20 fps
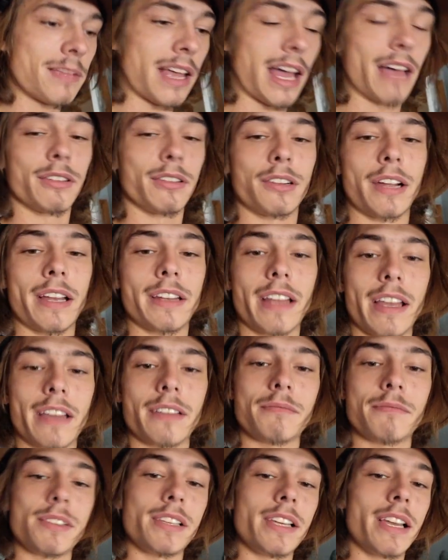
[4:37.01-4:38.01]
Have a great
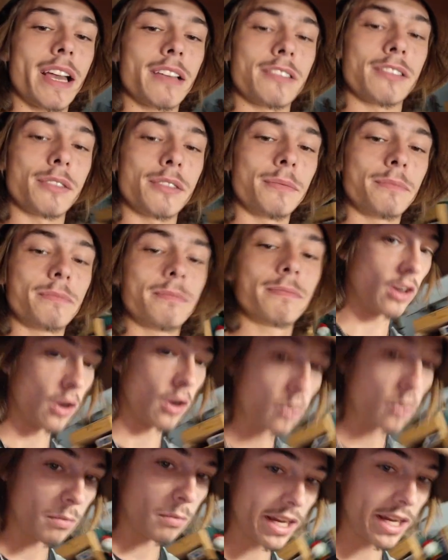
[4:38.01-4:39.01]
day. See you guys soon.
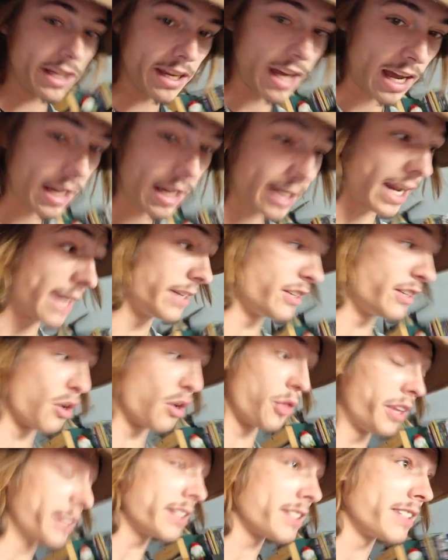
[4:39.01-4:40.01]
Oh my god, I
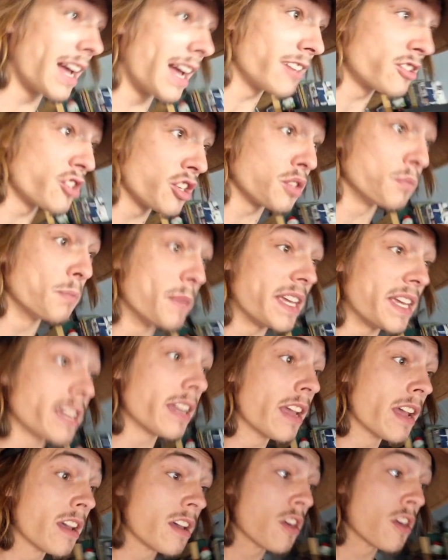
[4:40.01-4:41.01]
know that it's not just me.
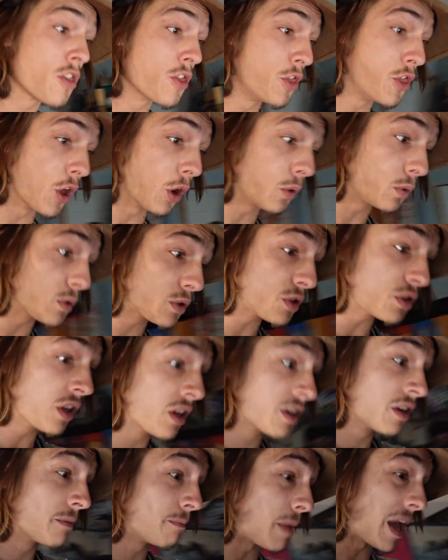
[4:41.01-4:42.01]
Those
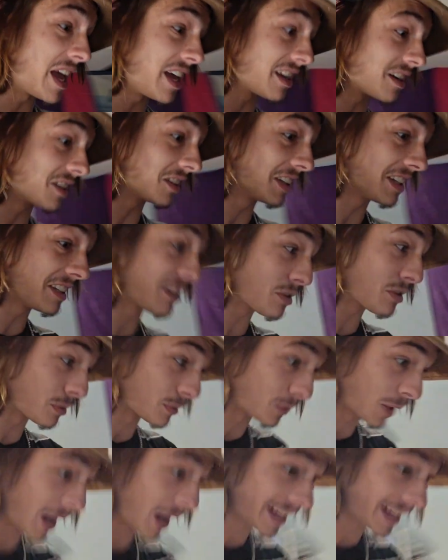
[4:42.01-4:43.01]
pangolins
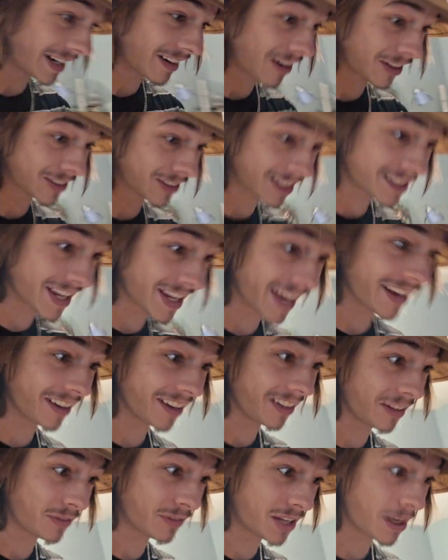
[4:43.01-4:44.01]
riding on the
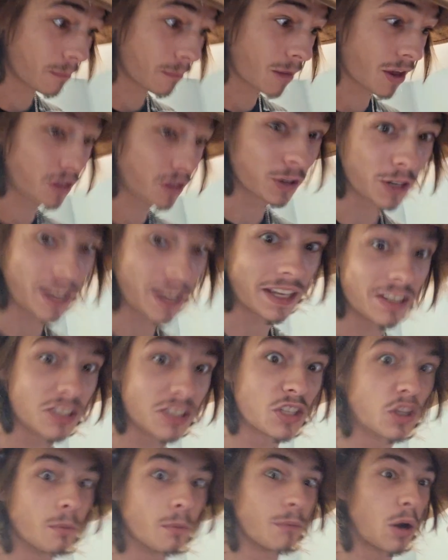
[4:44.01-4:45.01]
tail of their mother
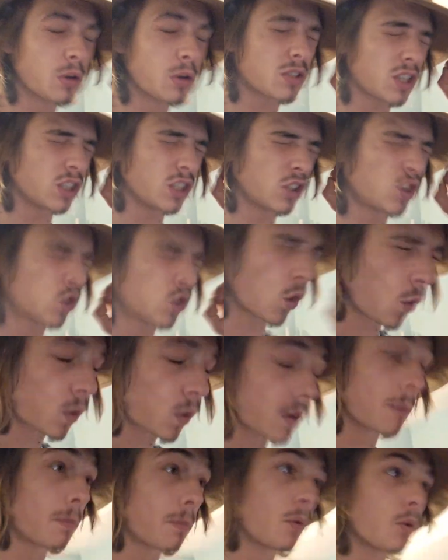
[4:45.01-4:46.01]
is the most
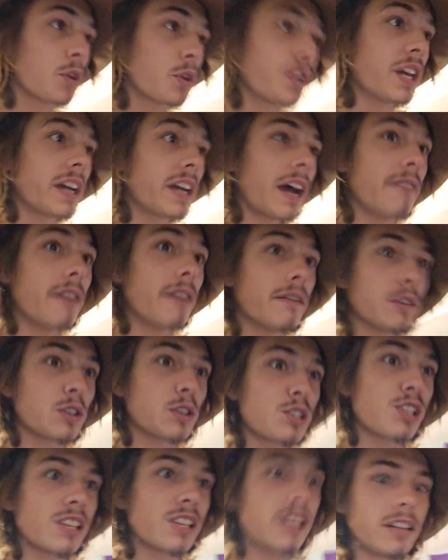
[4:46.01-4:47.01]
adorable thing I've ever
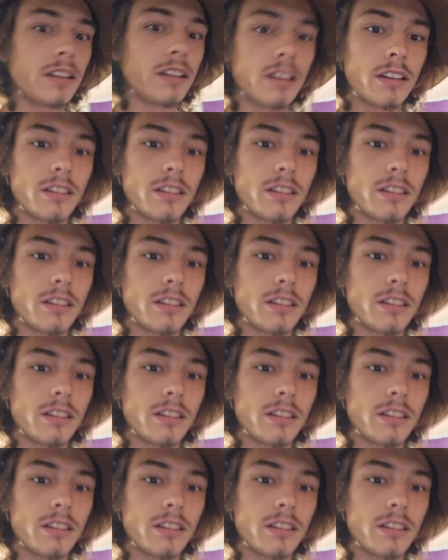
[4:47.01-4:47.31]
seen.